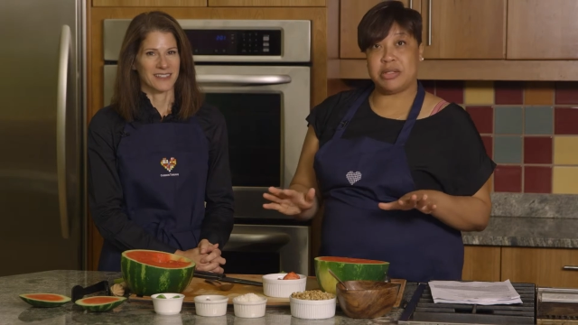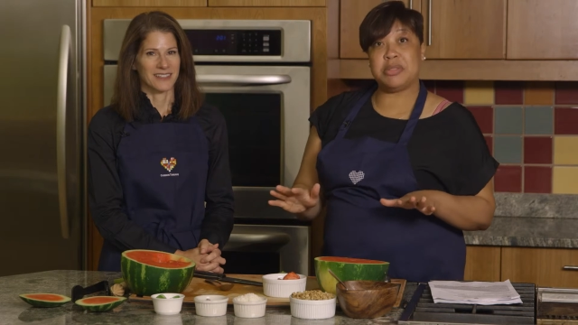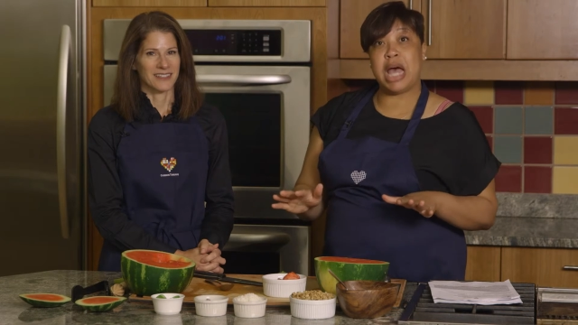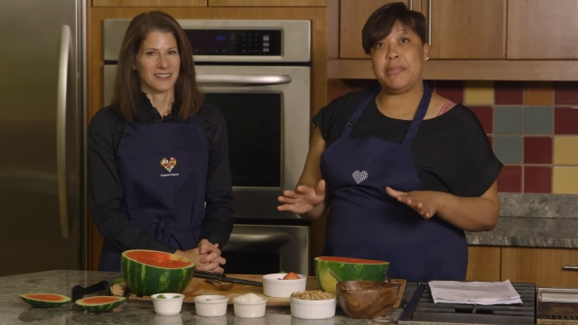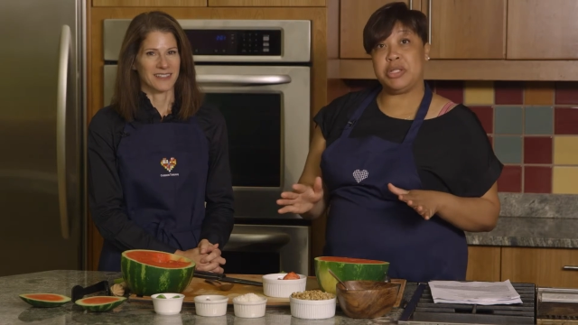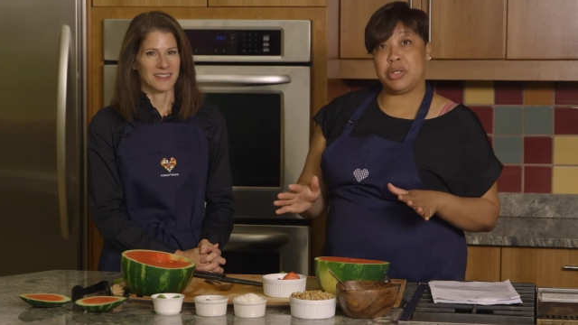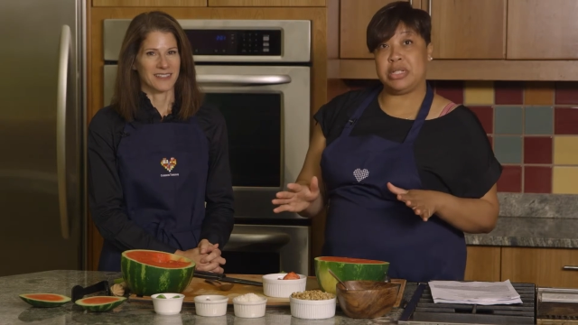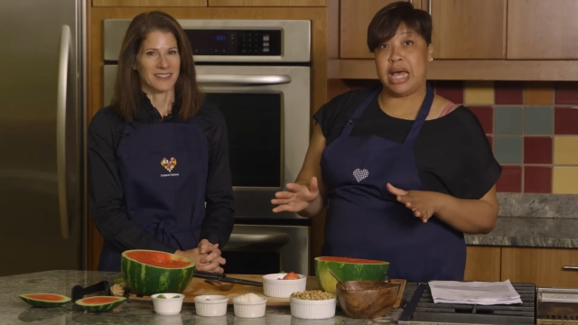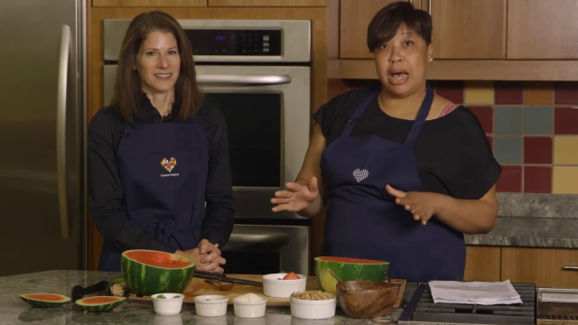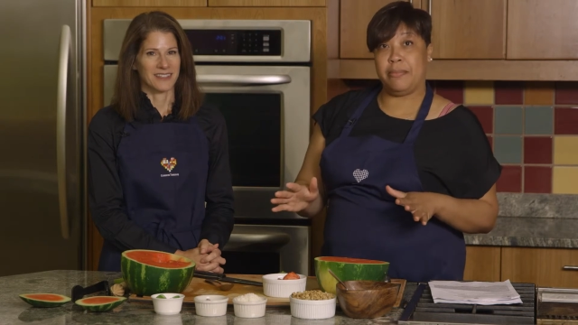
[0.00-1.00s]
Speaker 1: some toppings on
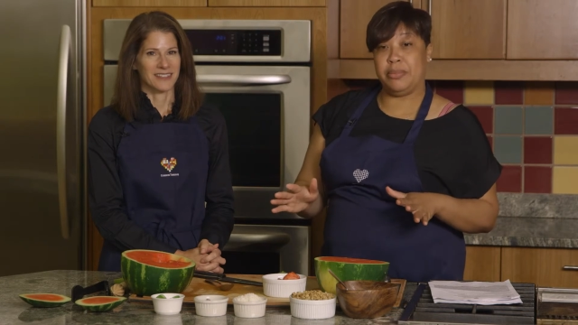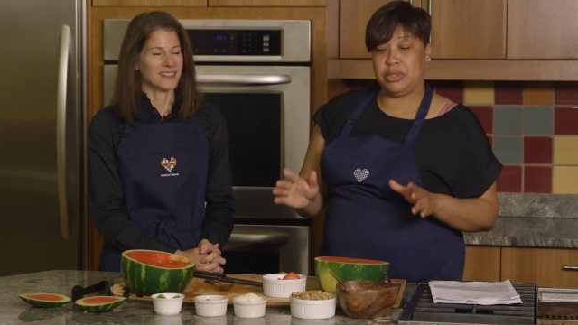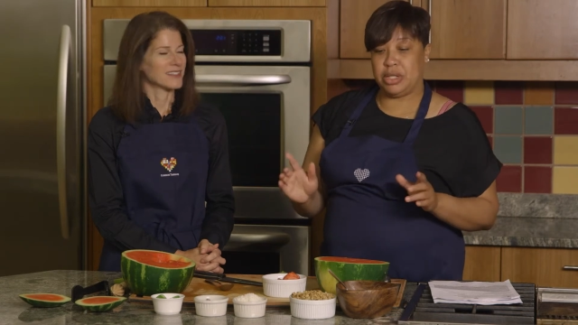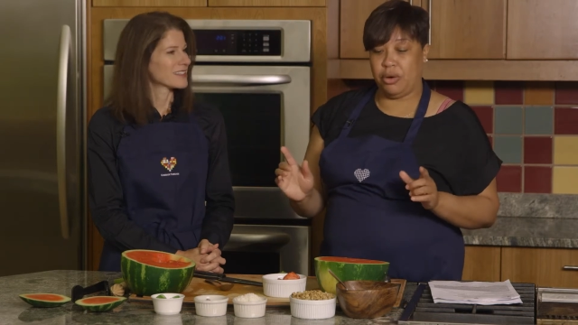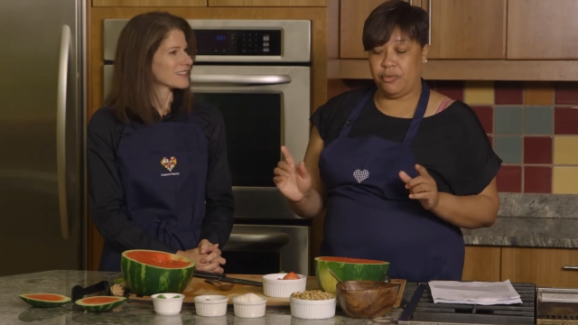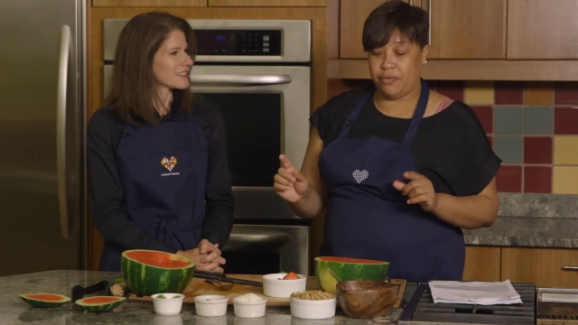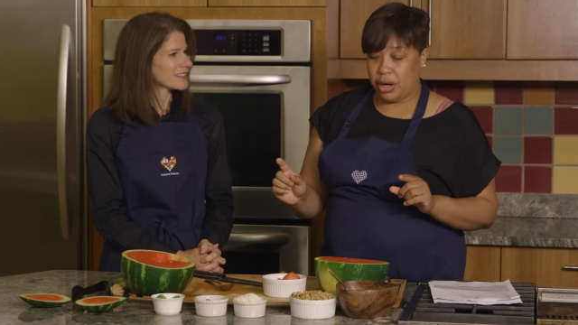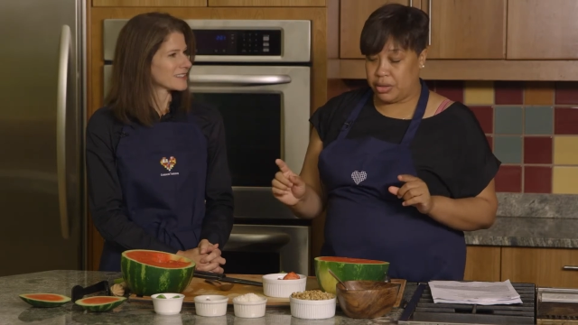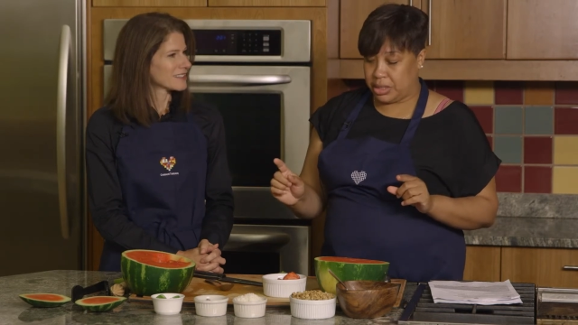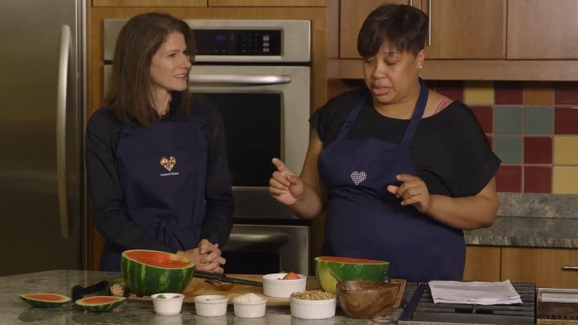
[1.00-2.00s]
top. So
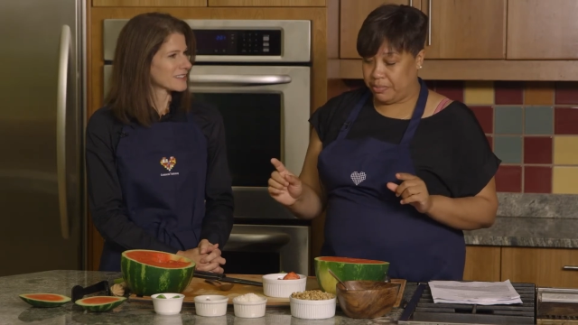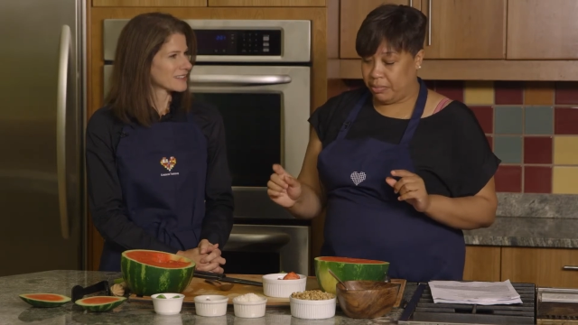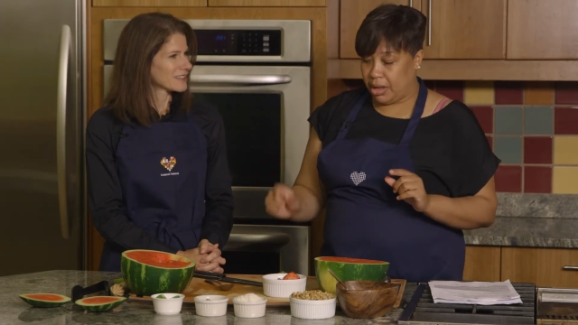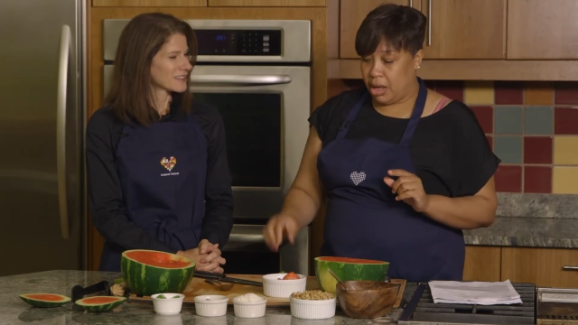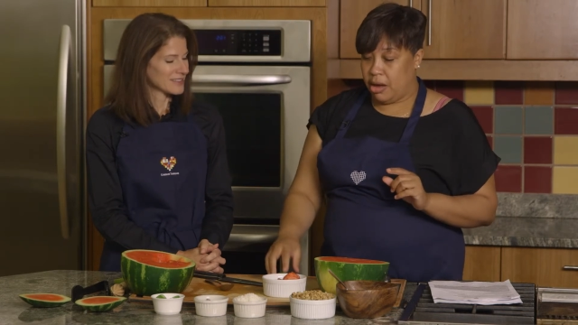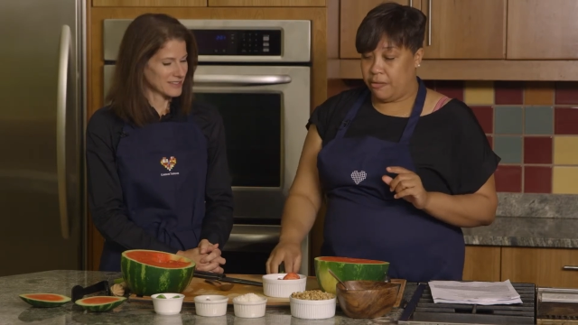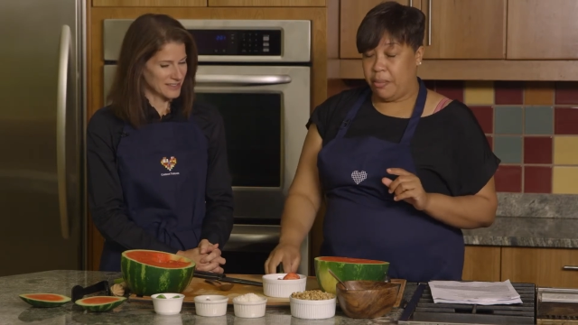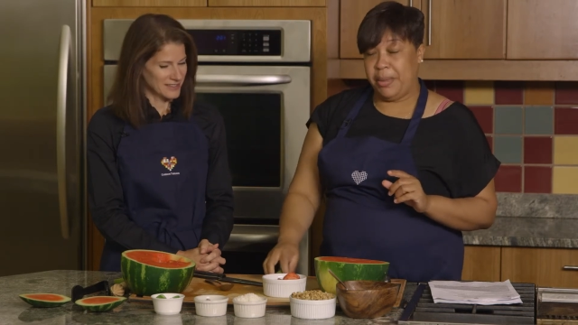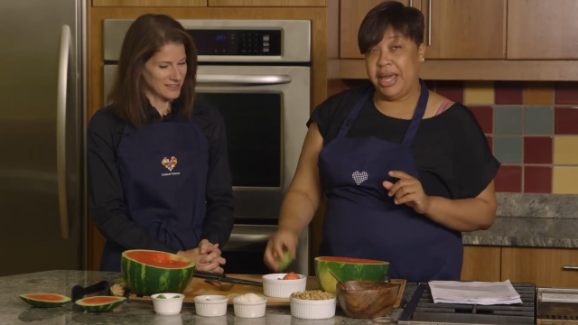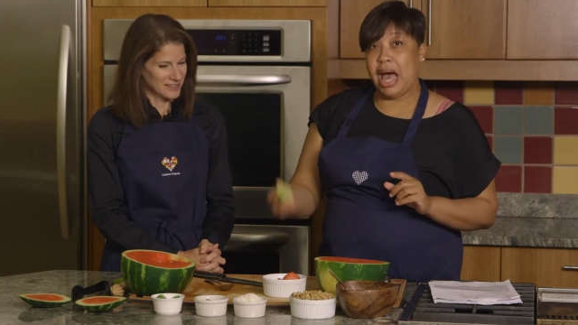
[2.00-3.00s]
first, for
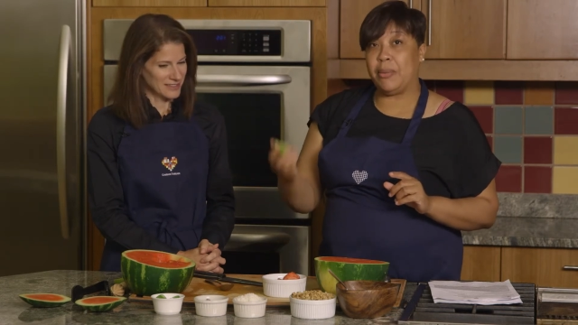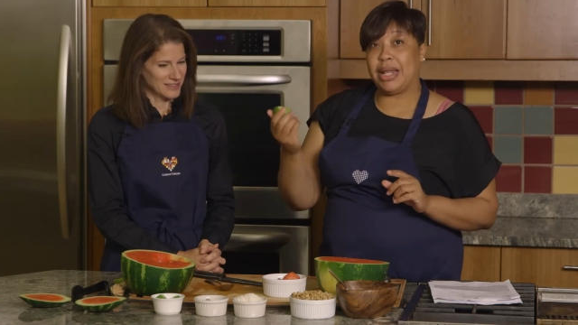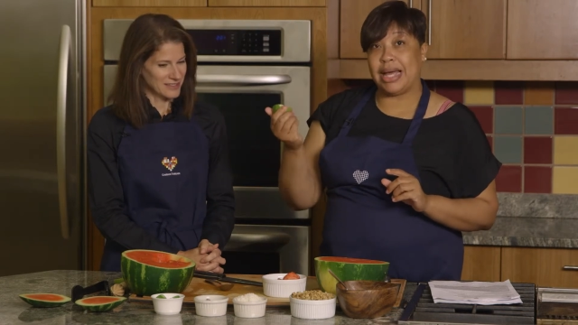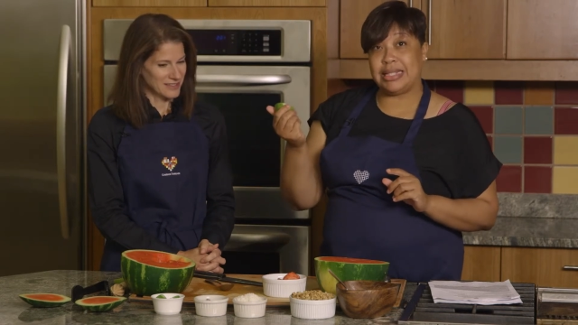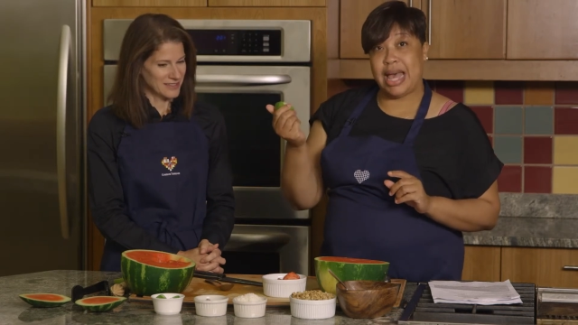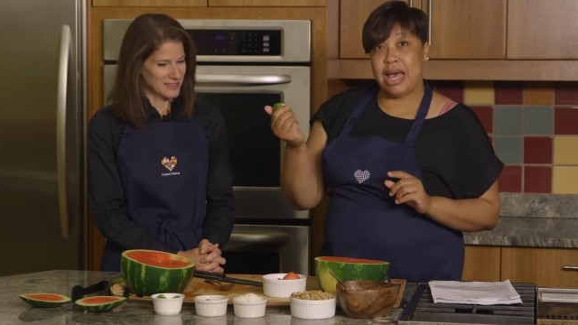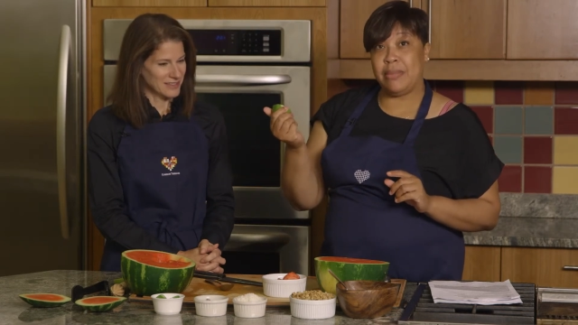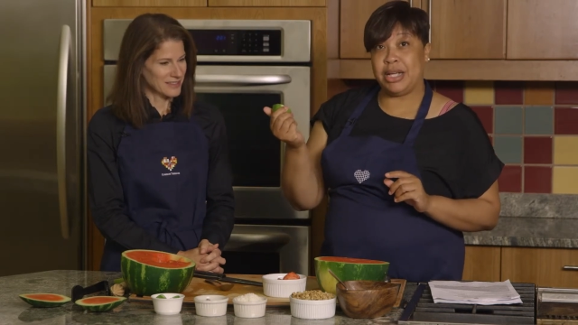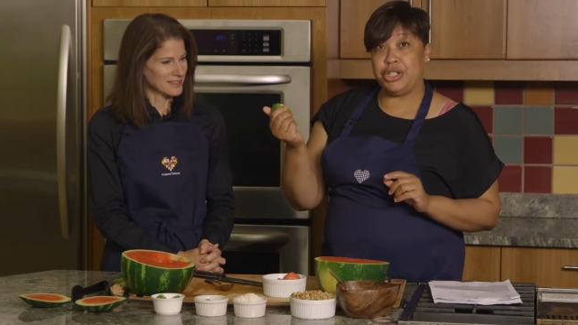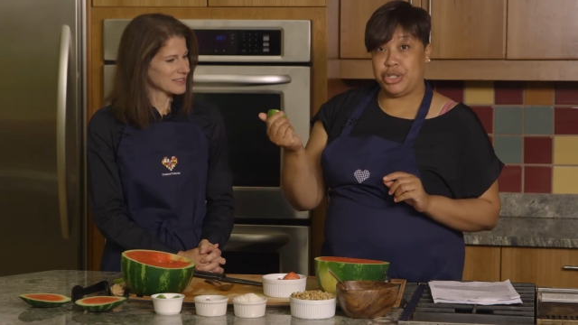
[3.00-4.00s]
me, I would like to add
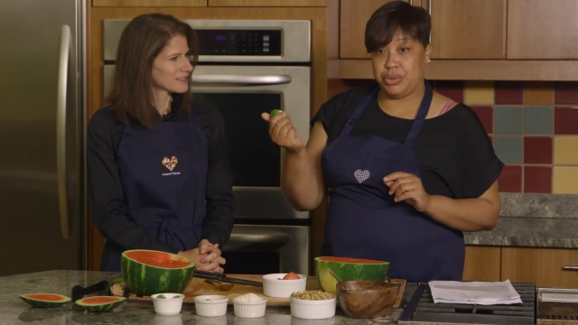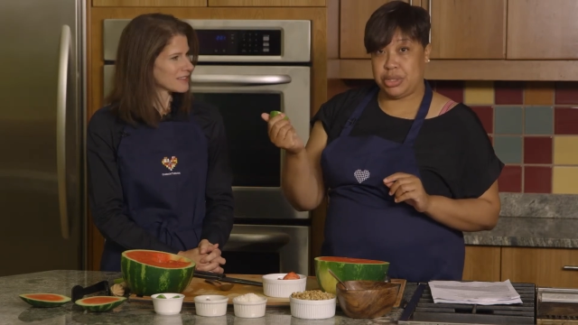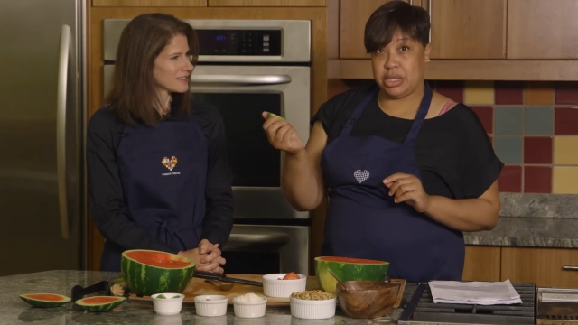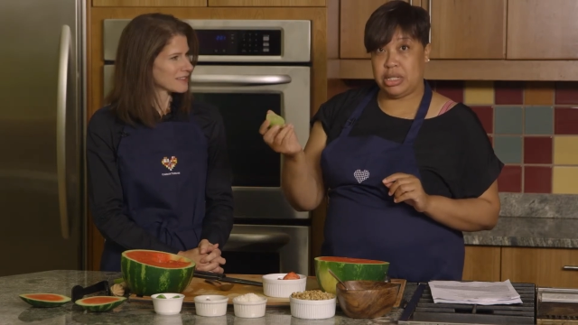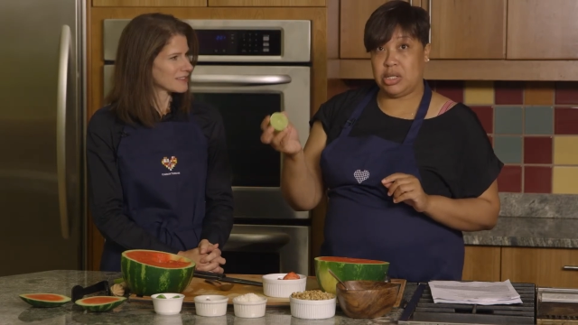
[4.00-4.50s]
my juice.